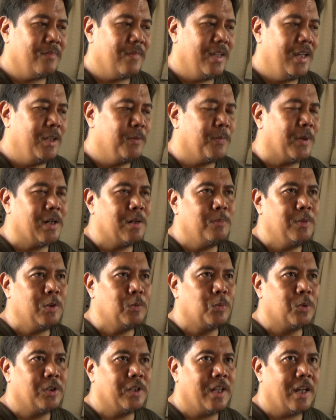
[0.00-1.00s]
it probably
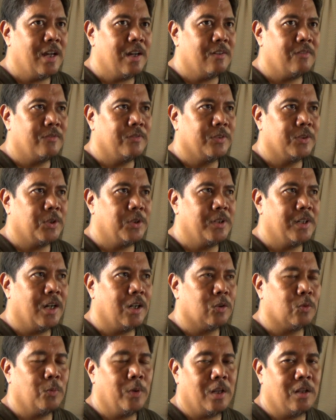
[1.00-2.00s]
won't have turned
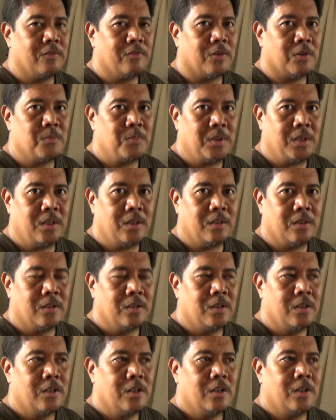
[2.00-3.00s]
out well for me.
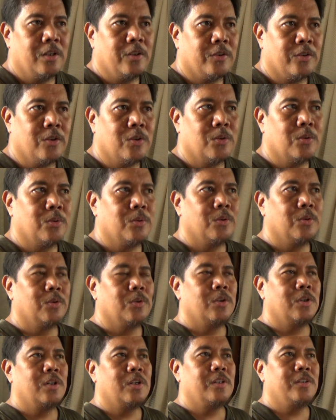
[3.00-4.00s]
So
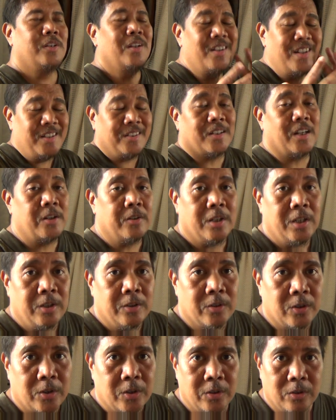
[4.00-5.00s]
there is a
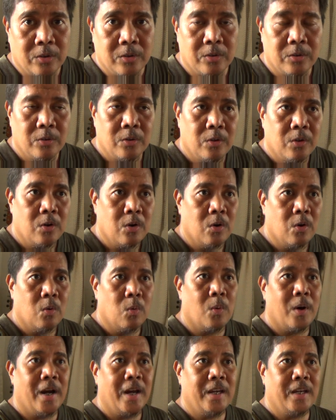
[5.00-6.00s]
reason
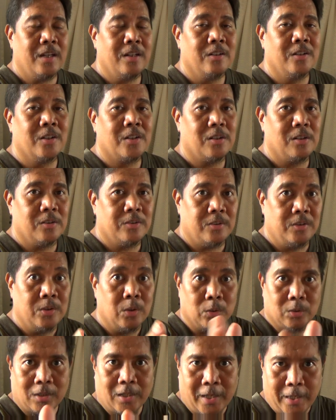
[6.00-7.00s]
why girls
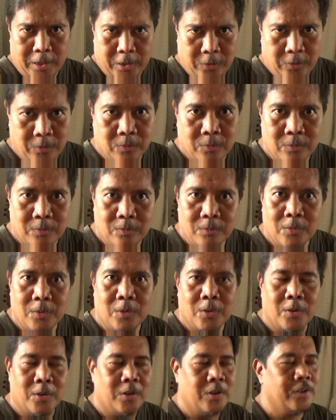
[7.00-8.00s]
don't like you,
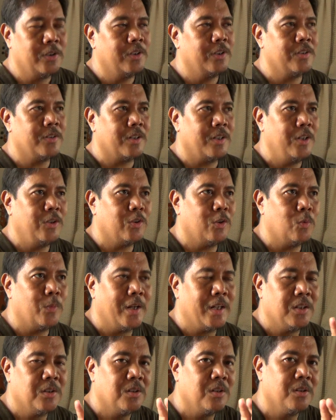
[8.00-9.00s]
or there's a reason why
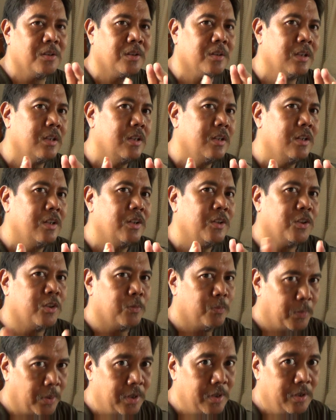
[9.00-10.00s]
girls
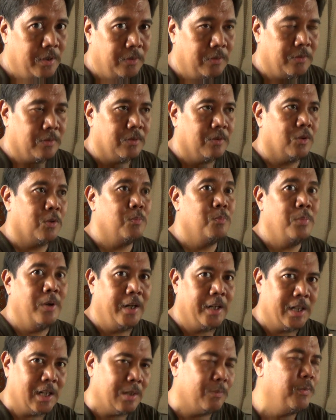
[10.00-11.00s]
spurn you or
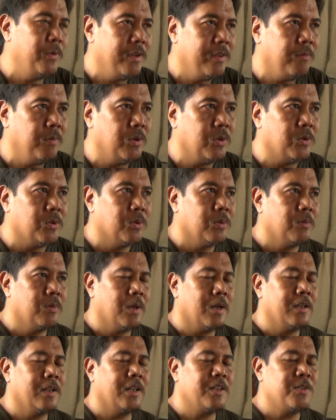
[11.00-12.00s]
break up with you.
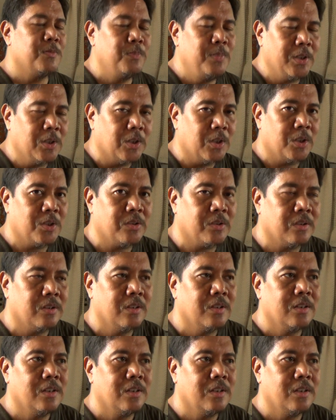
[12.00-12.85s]
That's because